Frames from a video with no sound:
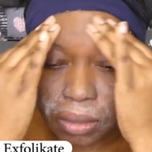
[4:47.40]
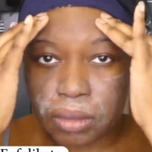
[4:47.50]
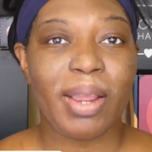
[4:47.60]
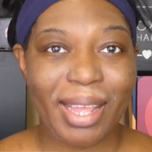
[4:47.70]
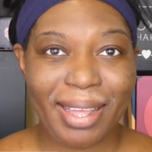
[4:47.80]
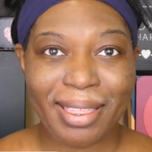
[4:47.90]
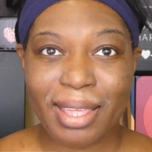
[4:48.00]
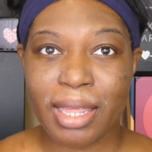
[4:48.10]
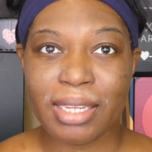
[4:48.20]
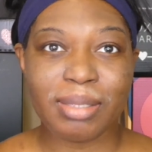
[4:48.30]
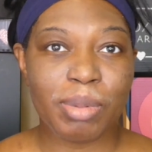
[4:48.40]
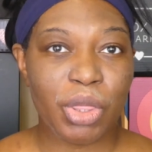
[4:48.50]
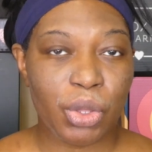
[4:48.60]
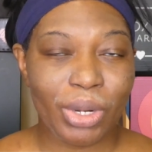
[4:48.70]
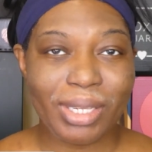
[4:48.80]
Alright, I think that's
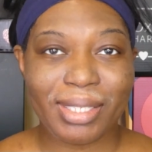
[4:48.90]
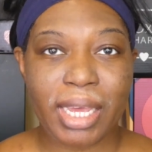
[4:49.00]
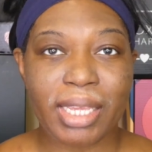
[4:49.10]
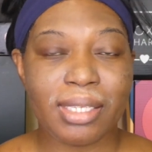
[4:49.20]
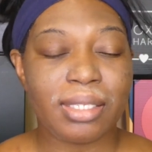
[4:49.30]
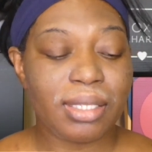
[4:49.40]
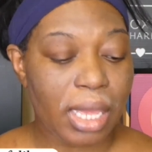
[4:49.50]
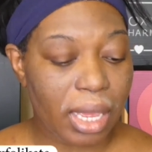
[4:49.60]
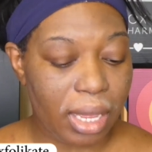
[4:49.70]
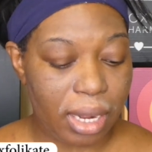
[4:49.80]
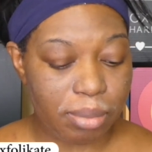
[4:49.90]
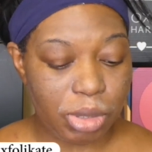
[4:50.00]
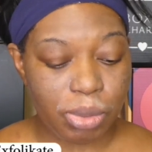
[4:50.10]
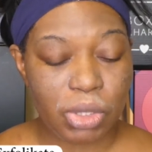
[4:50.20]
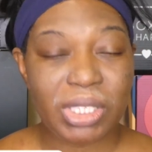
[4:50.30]
been 30 seconds and I'm
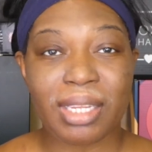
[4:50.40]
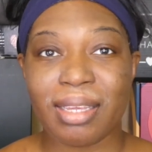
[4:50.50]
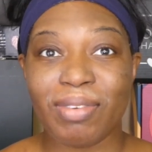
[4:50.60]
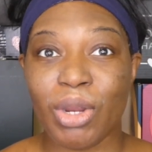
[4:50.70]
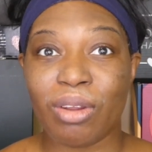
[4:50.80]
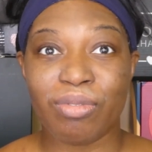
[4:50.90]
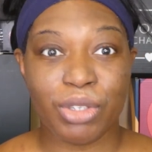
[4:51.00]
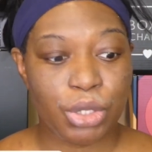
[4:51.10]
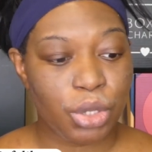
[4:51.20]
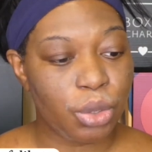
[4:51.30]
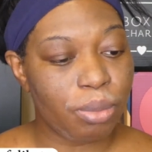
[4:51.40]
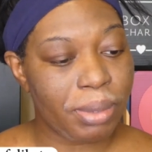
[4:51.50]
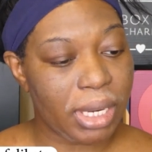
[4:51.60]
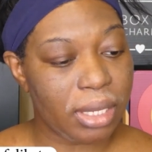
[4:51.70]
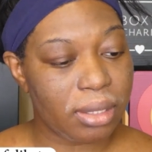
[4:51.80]
supposed to leave it on for 2
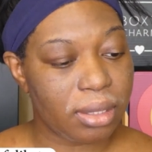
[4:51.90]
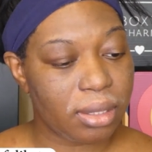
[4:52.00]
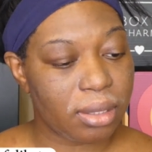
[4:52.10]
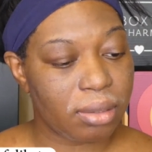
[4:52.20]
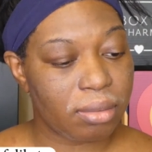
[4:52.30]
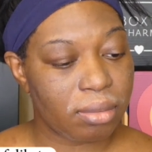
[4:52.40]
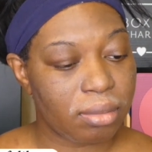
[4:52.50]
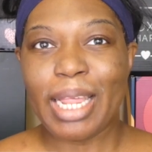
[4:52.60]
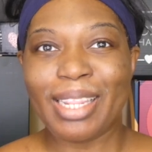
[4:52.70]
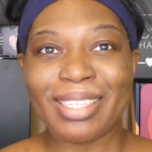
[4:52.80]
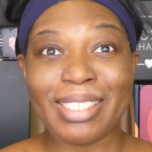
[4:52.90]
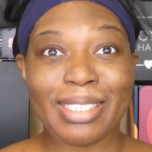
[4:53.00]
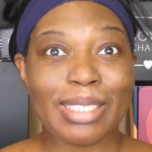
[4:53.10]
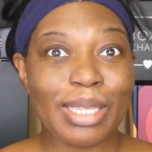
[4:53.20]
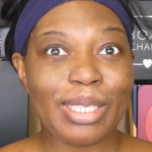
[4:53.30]
minutes. And she
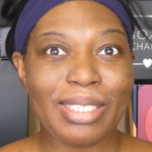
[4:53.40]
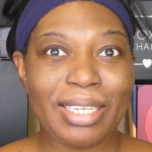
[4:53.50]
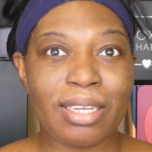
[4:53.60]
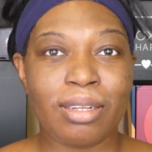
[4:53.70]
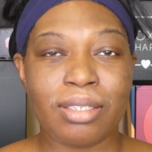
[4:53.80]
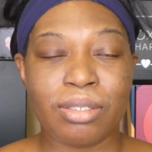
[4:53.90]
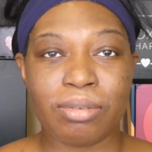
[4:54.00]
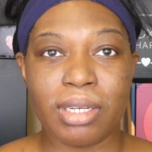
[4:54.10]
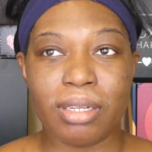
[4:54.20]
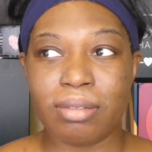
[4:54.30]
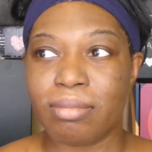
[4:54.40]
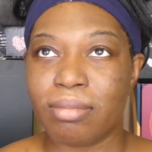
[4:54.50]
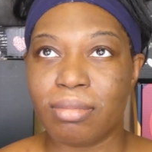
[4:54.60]
said the tingle is real.